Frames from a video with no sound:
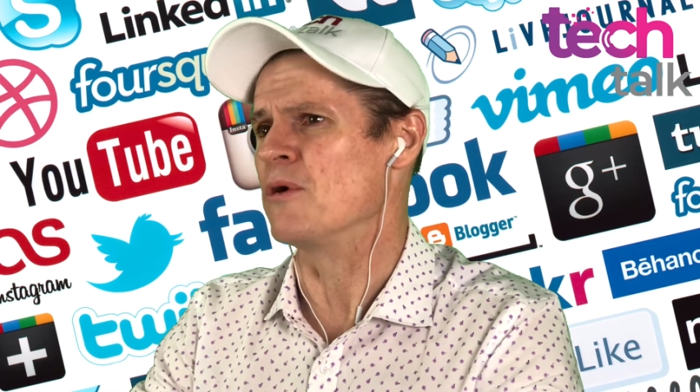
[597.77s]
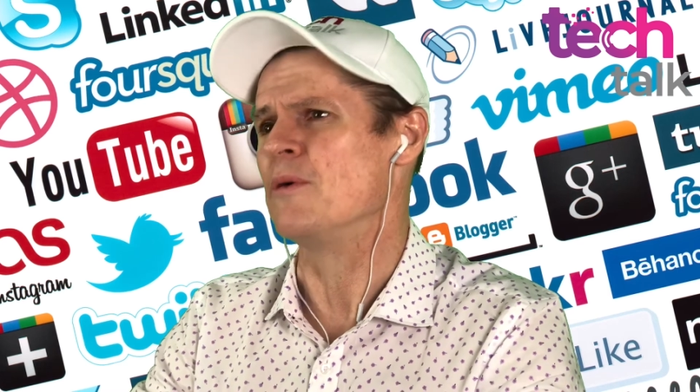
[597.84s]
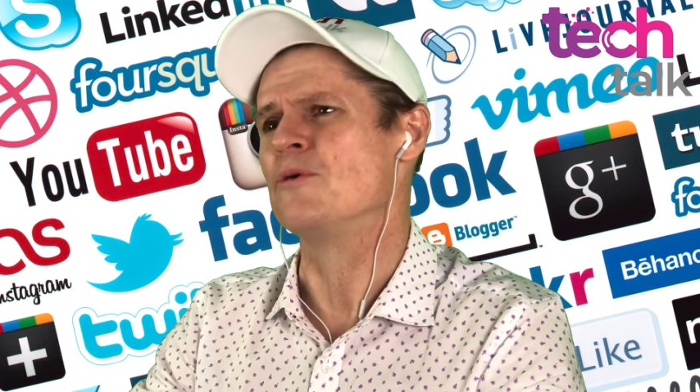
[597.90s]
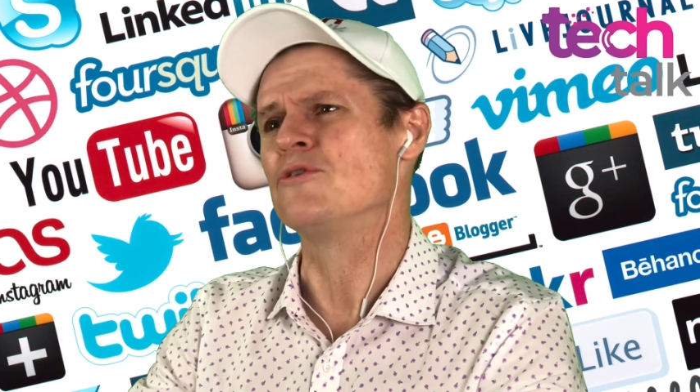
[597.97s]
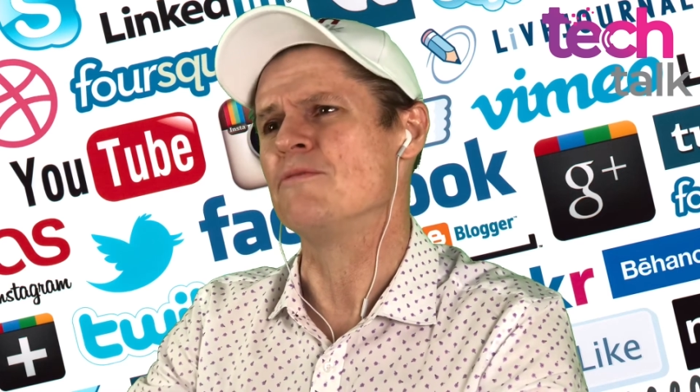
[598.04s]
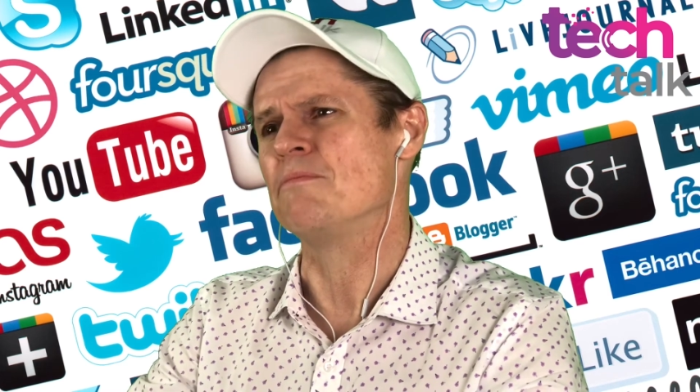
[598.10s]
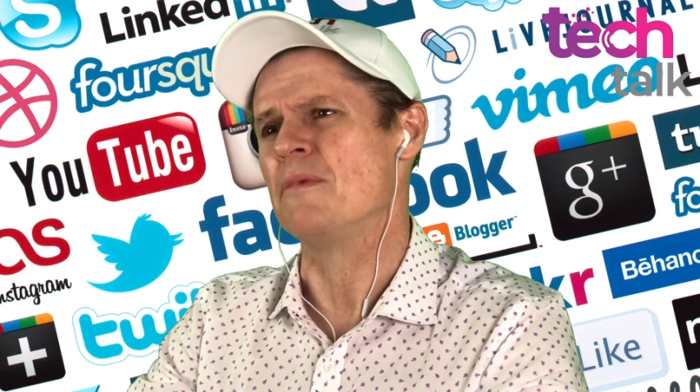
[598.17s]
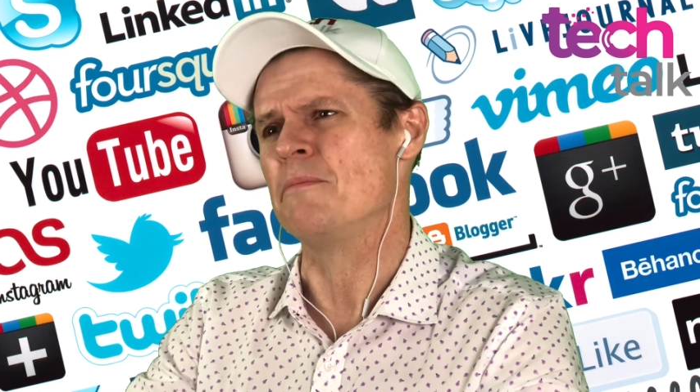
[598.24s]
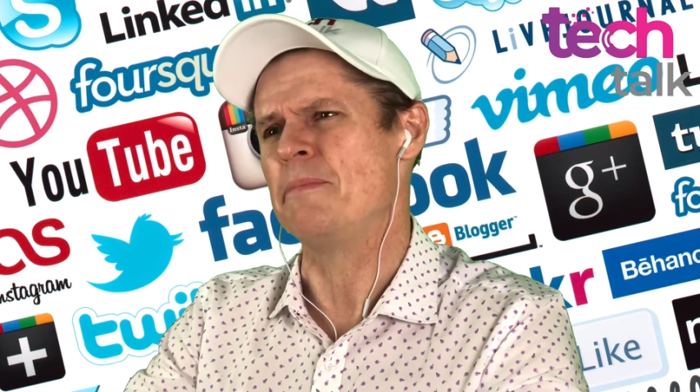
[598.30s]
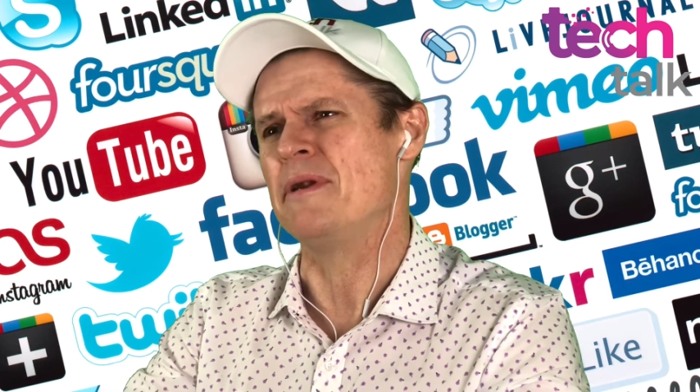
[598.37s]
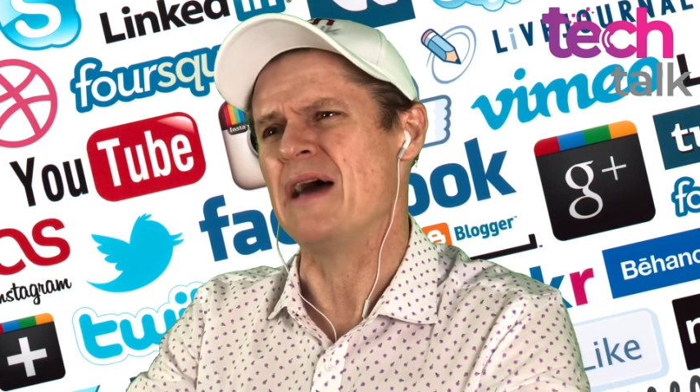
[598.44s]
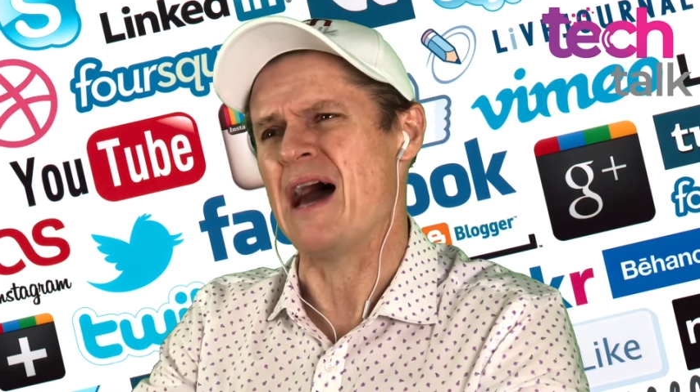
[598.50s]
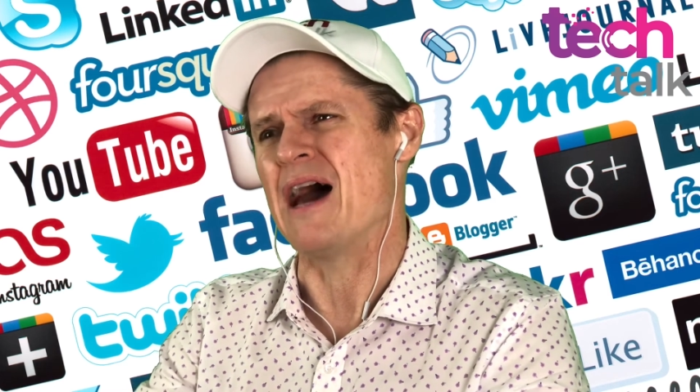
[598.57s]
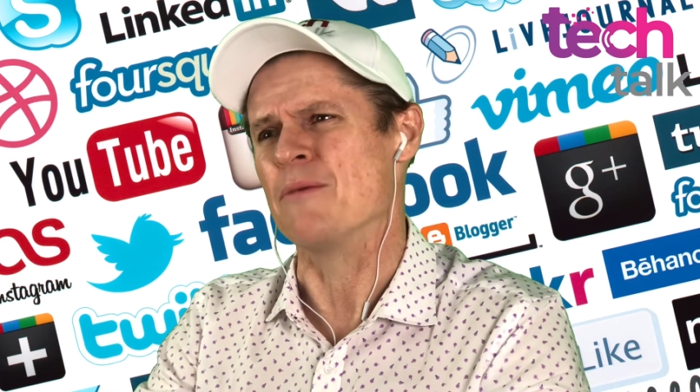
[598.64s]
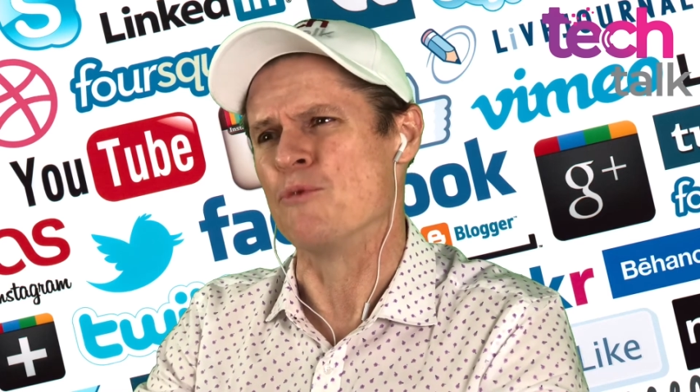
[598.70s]
It was a bit
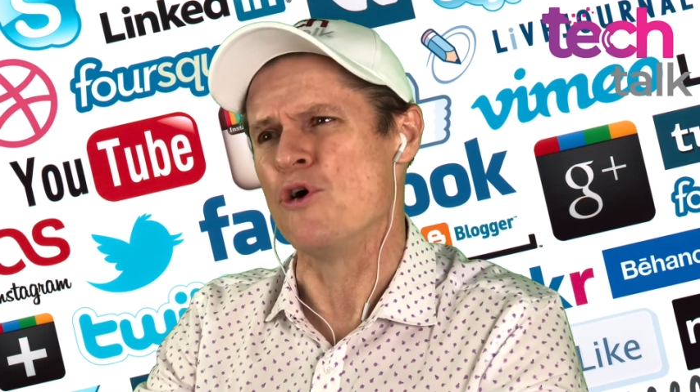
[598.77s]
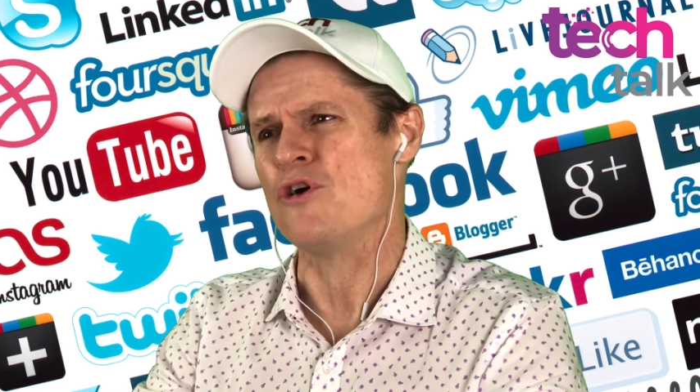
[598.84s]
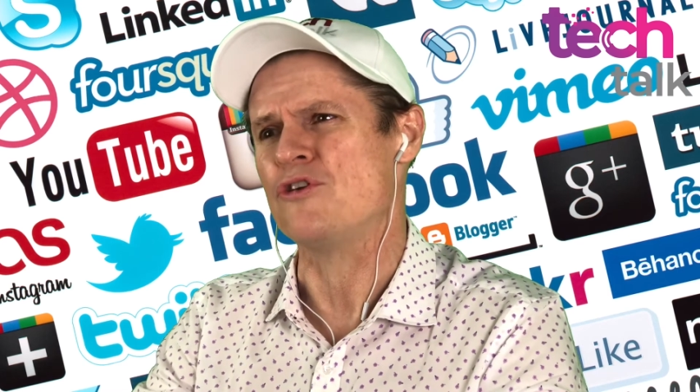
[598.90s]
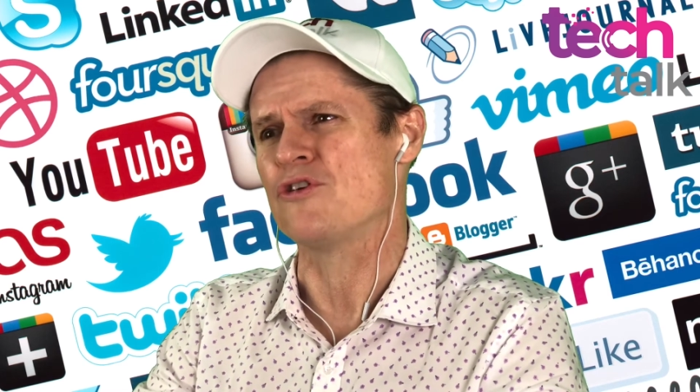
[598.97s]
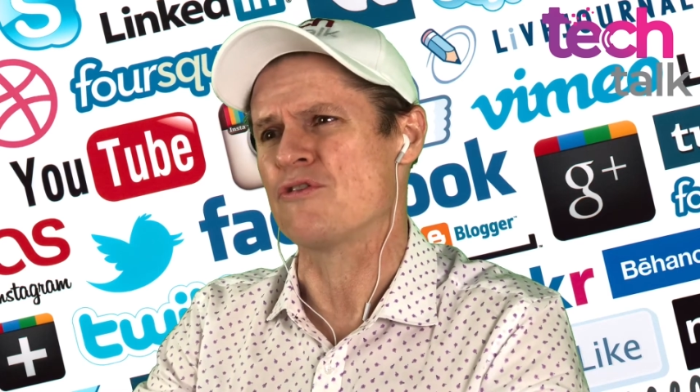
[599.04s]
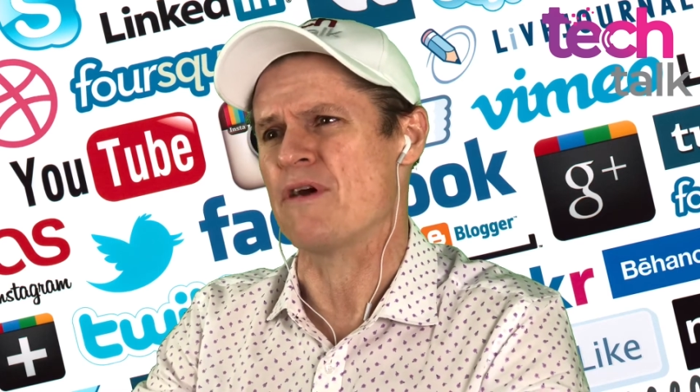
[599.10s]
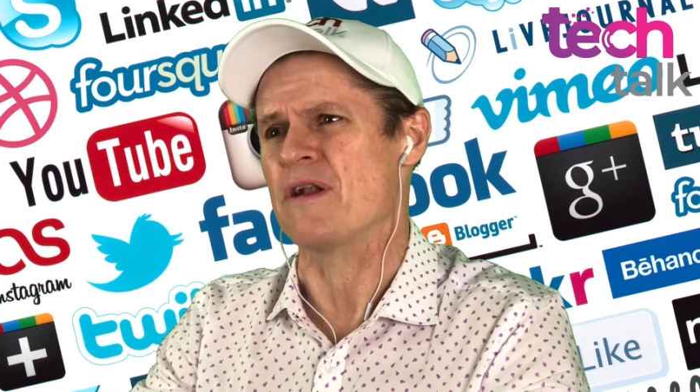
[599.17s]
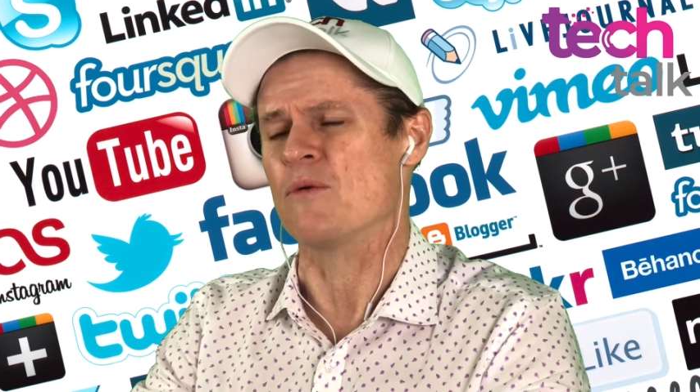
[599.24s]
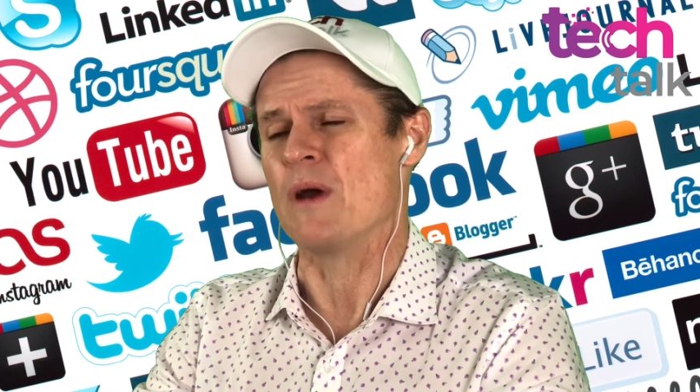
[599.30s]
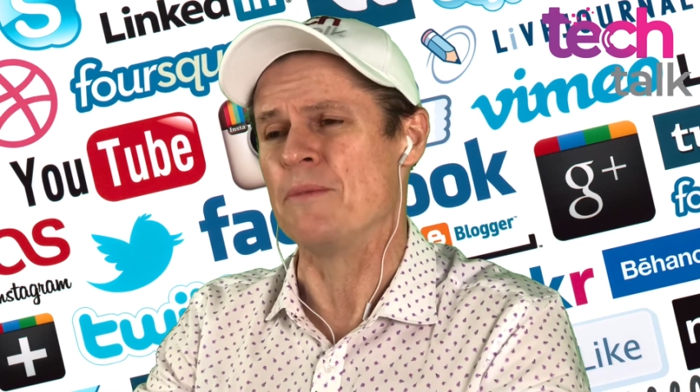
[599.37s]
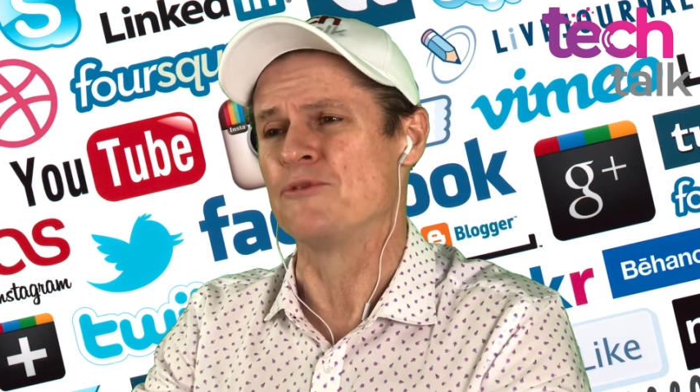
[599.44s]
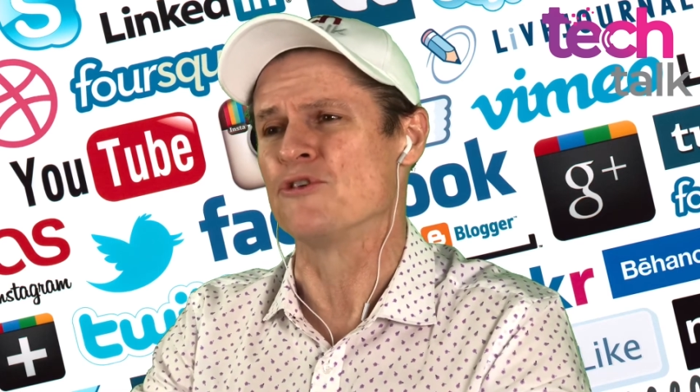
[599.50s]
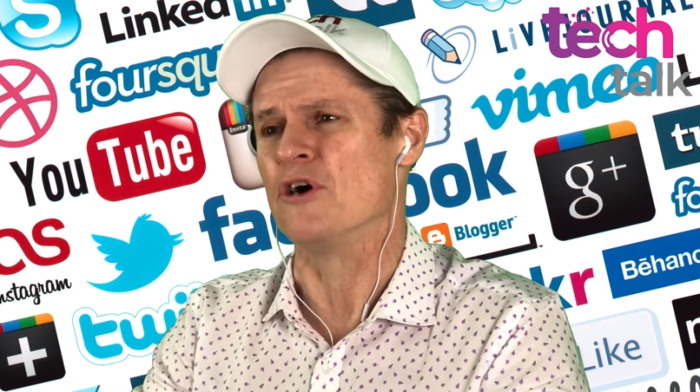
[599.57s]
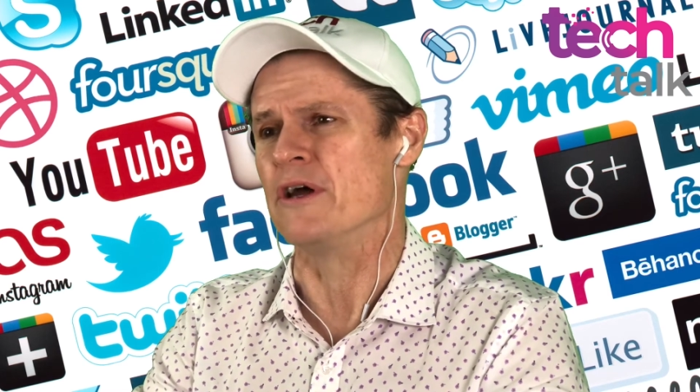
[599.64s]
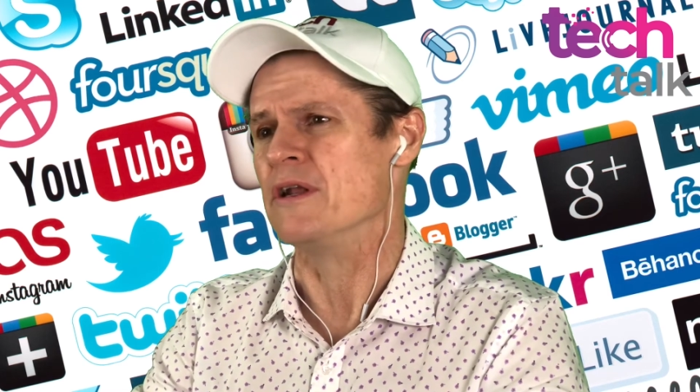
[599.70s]
of hard work to create a
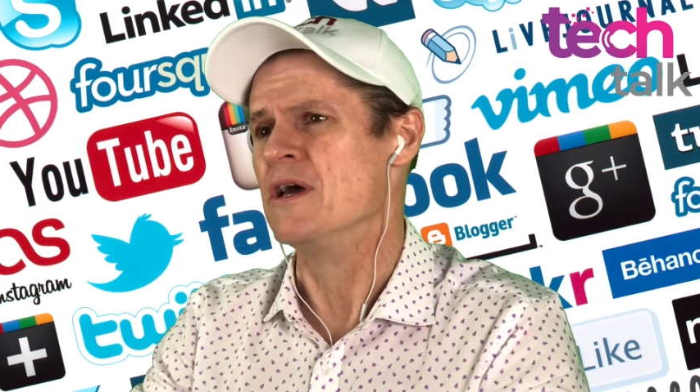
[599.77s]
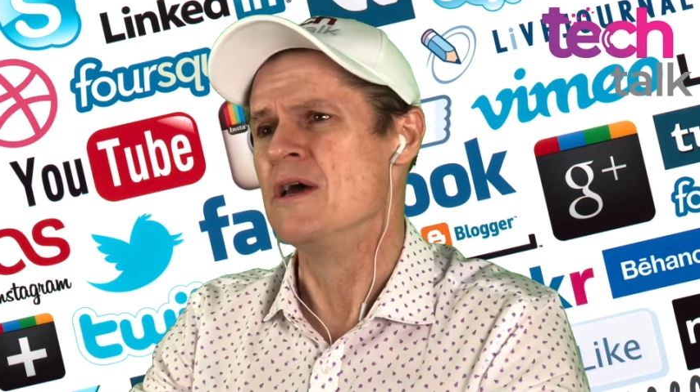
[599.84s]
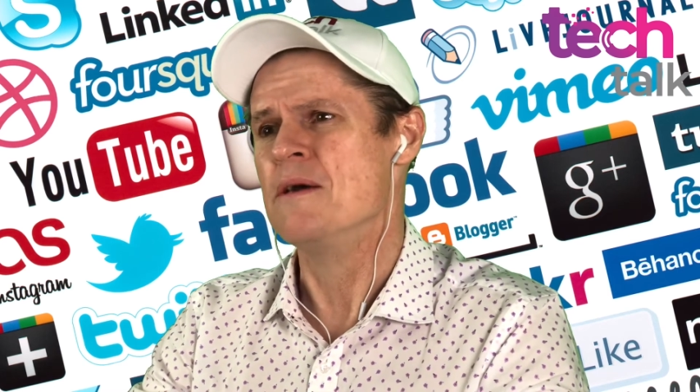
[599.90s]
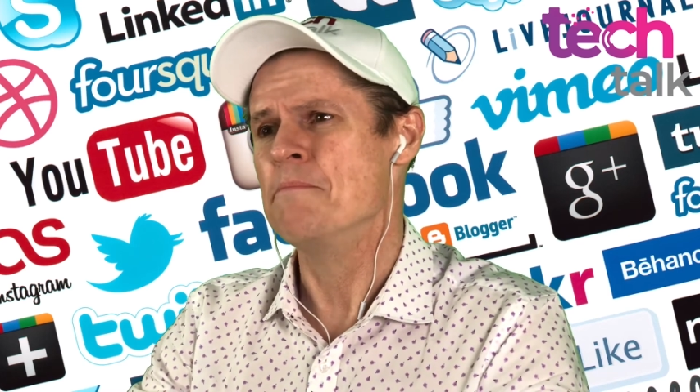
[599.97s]
website